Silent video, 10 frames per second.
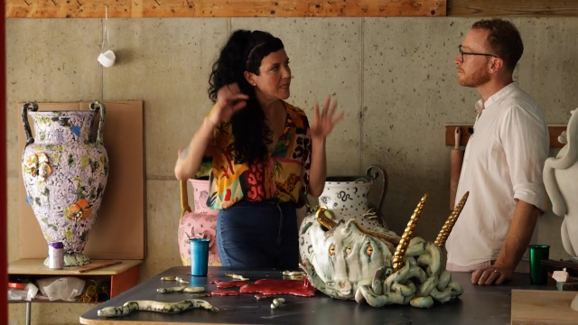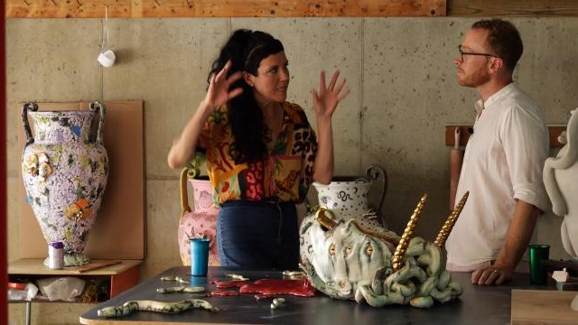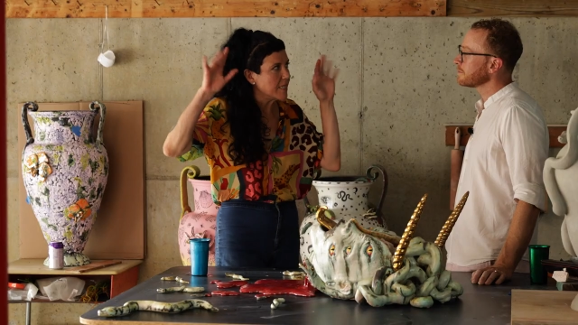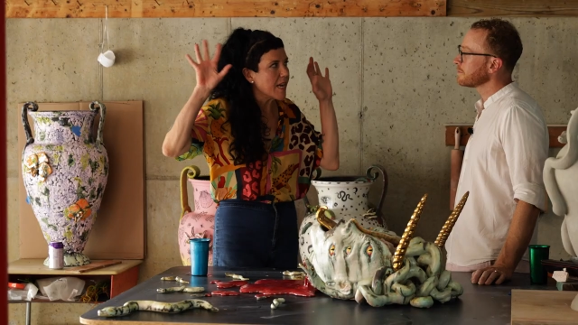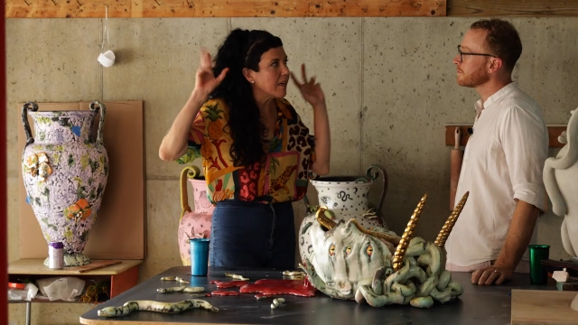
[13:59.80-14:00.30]

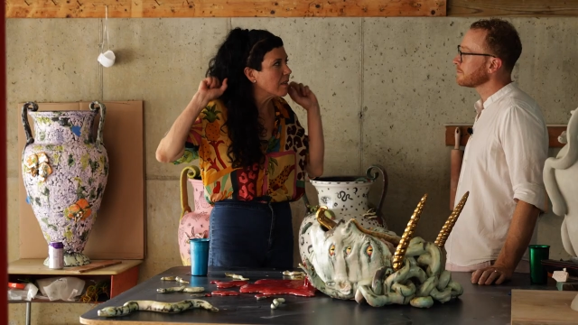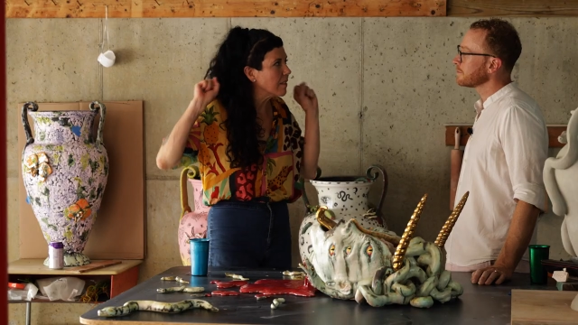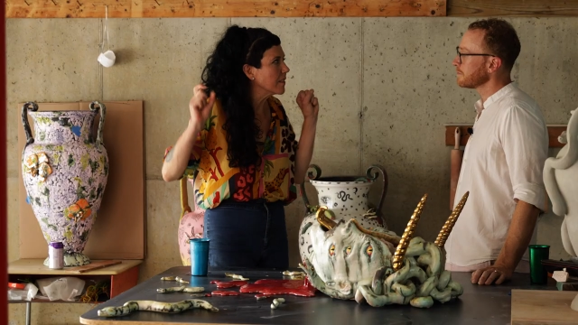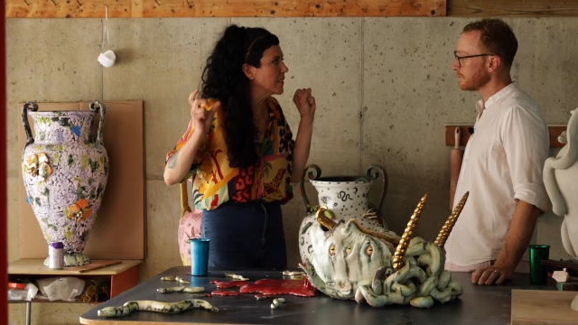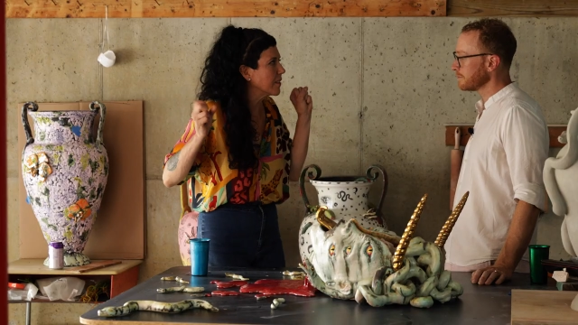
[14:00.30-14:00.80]

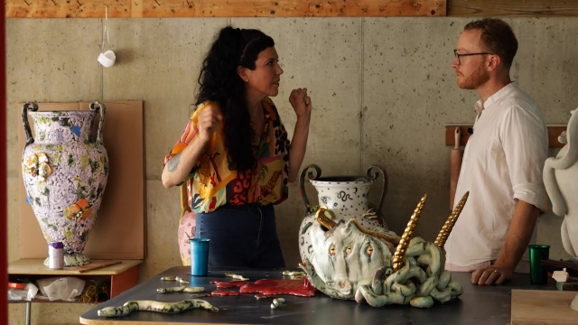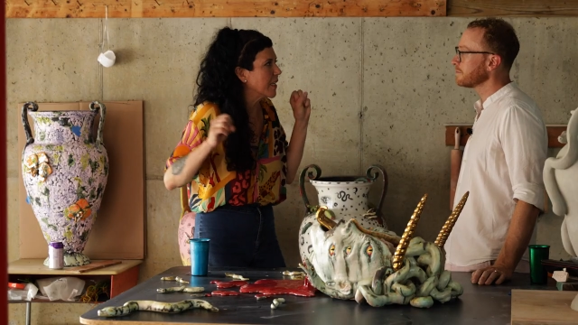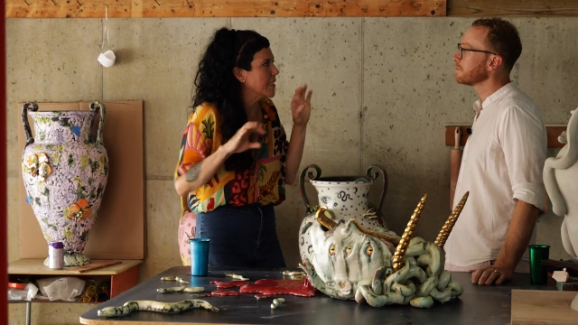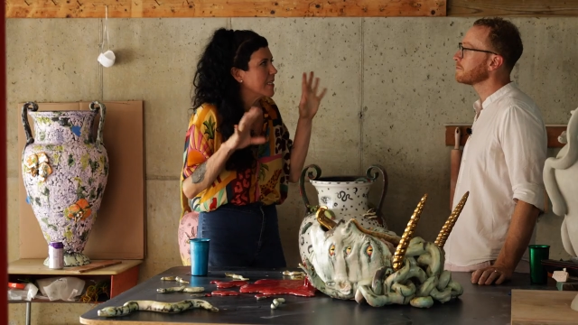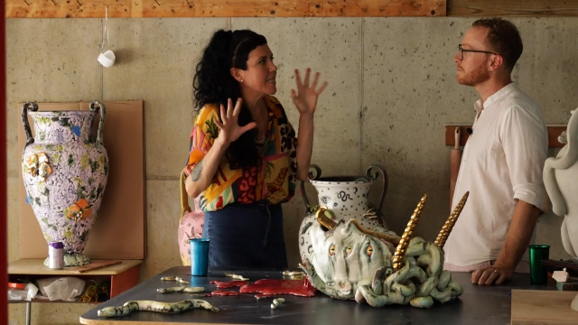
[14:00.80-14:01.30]
Speaker 1: details, mm
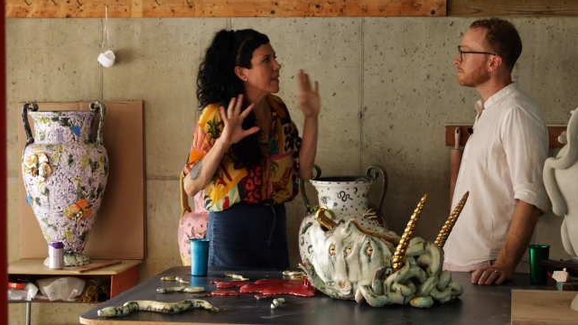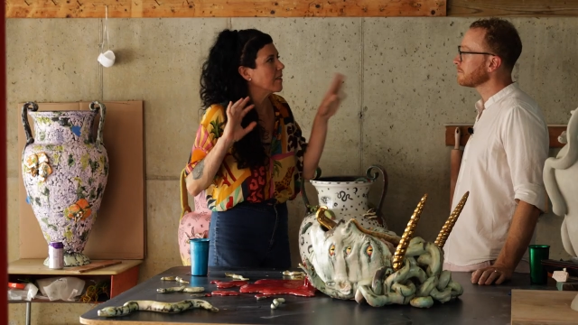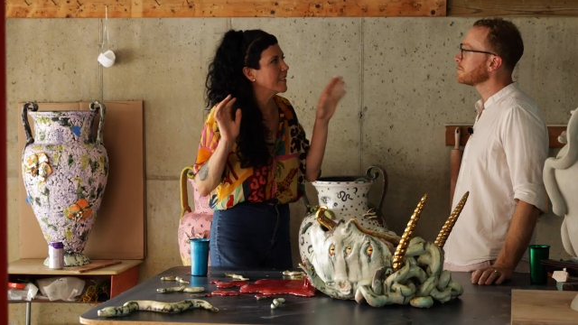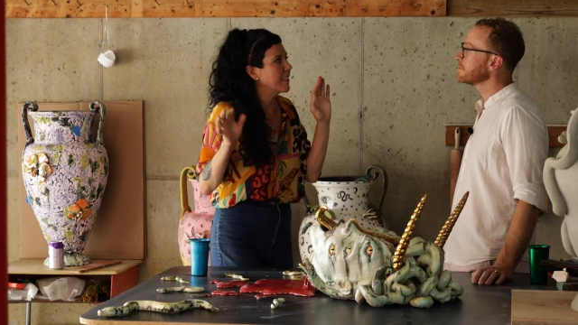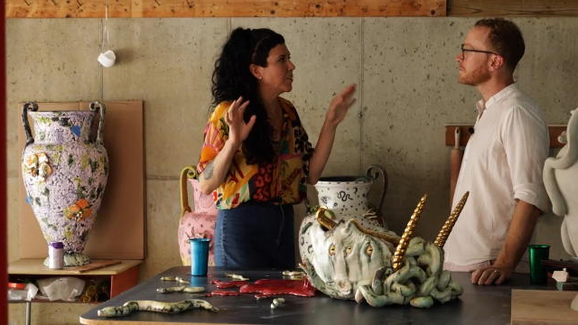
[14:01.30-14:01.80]
-hmm. the
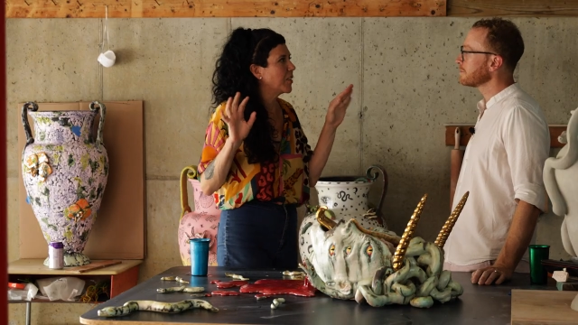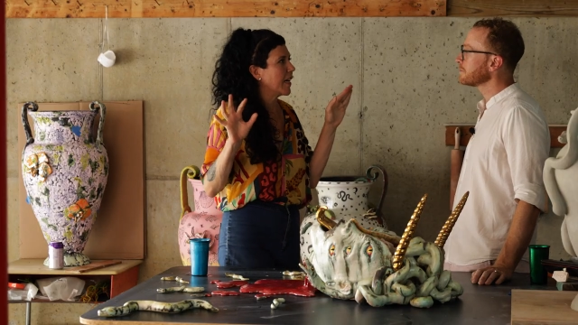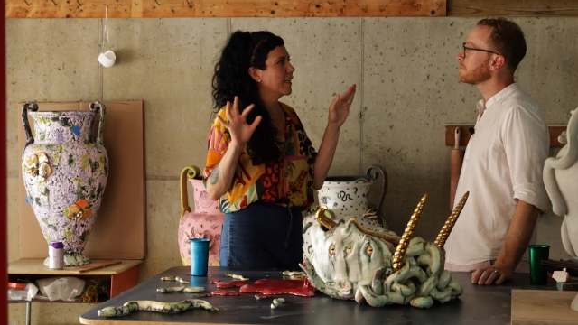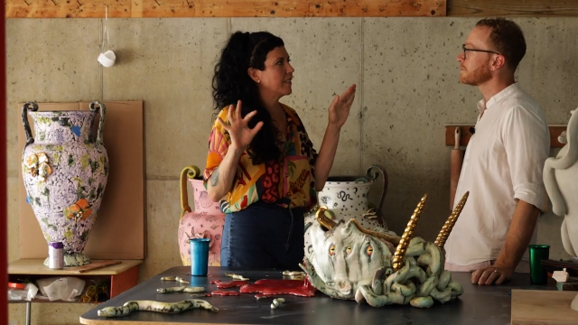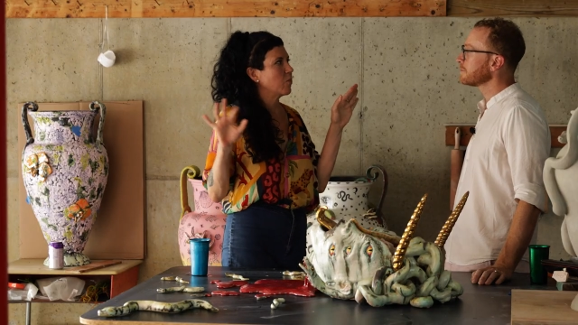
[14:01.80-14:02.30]
details
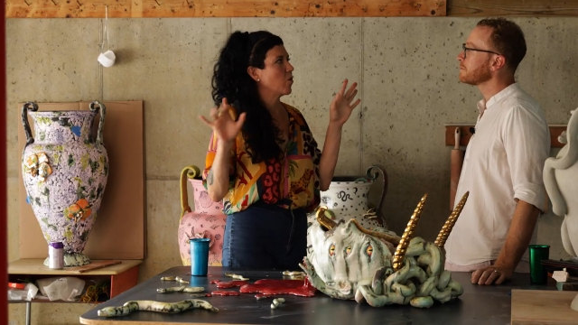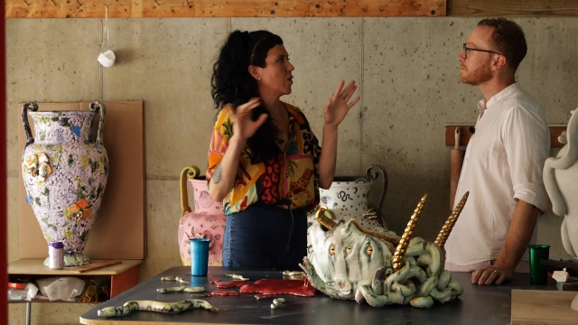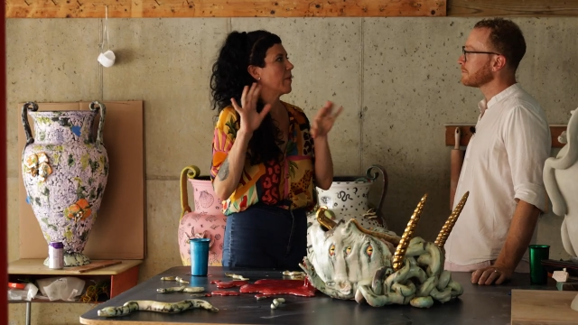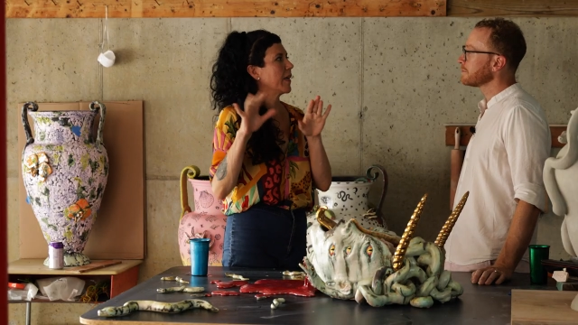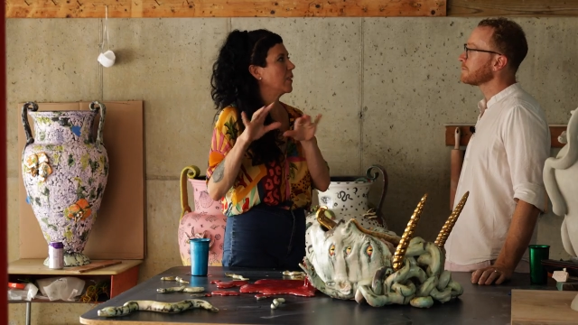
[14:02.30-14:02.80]
such as
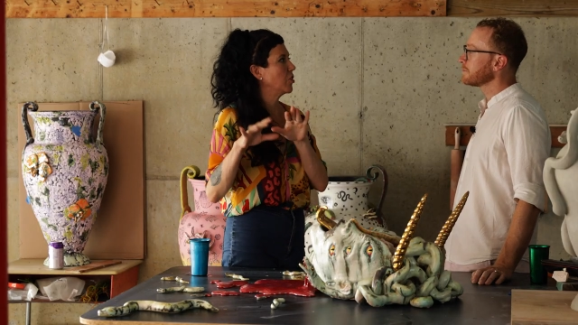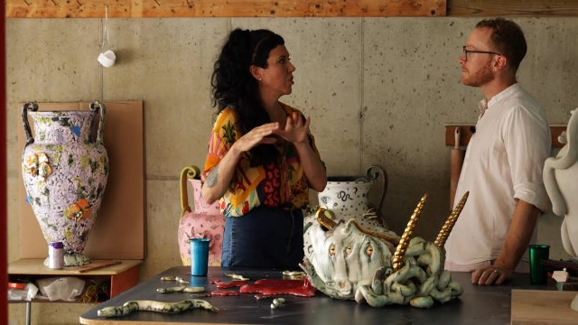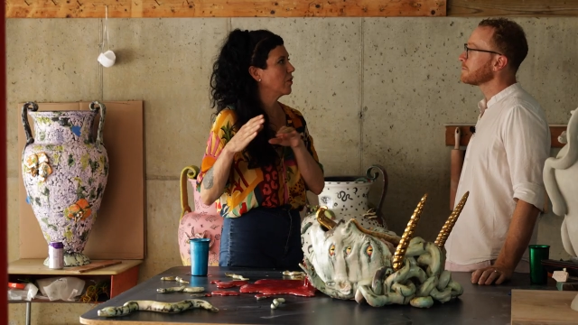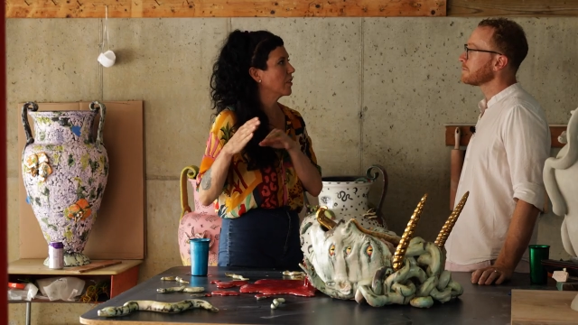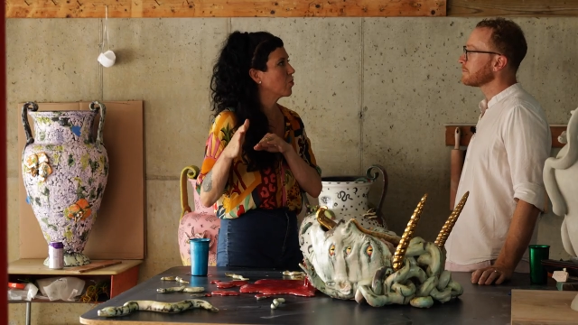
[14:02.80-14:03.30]
where am I going
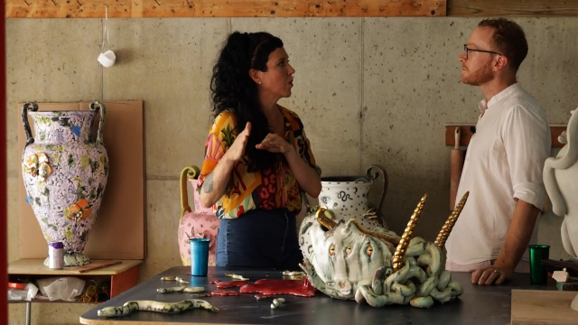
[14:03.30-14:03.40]
to show this